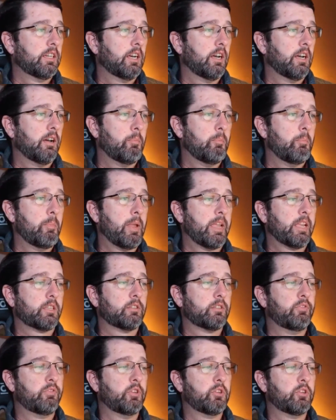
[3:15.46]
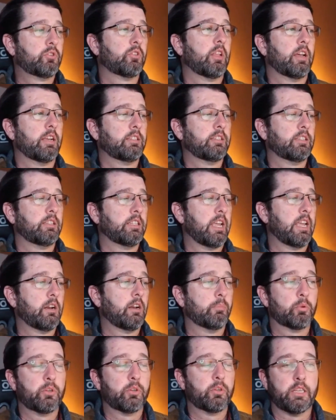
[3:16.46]
Makes visualizing data
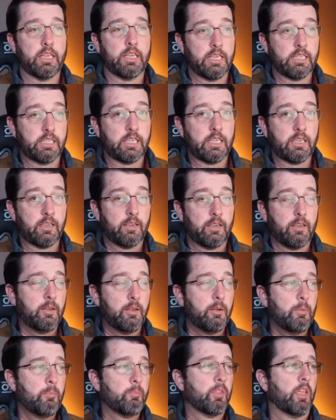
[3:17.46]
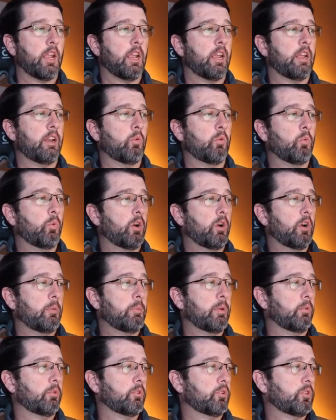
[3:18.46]
pretty easy, and I wanted to be
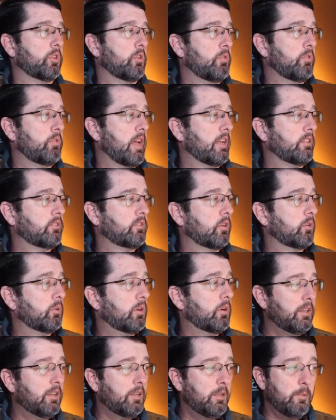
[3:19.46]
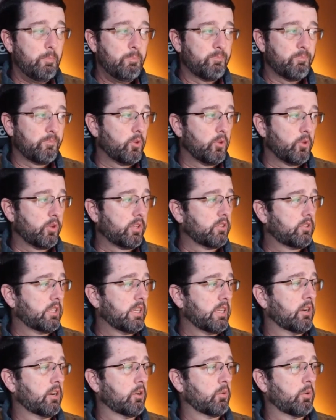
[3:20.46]
able to show that. So you can see
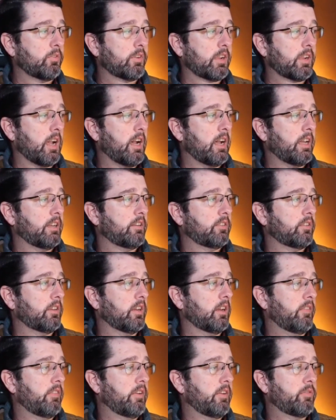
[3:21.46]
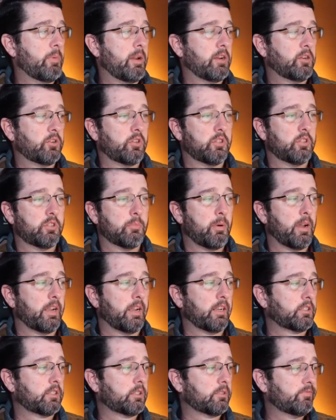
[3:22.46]
here we've got information. It's the
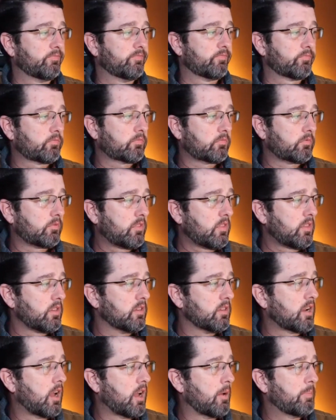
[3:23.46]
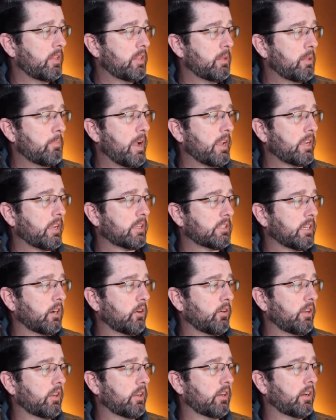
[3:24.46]
bikes shop. In the bikes
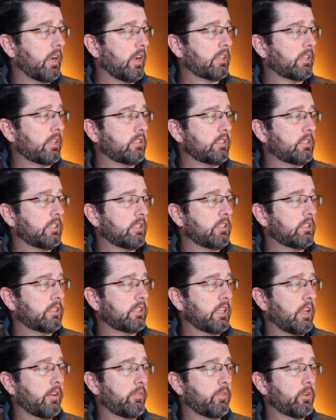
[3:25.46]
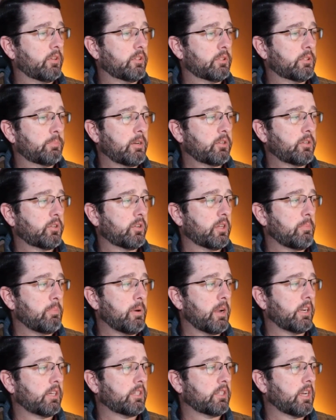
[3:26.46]
area, I can see that they have a specialty
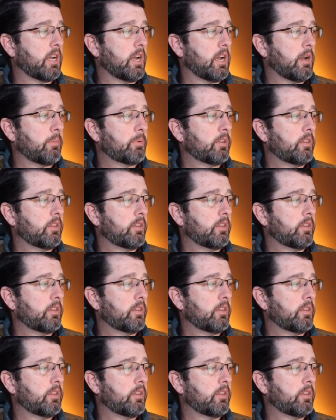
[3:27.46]
bike shop,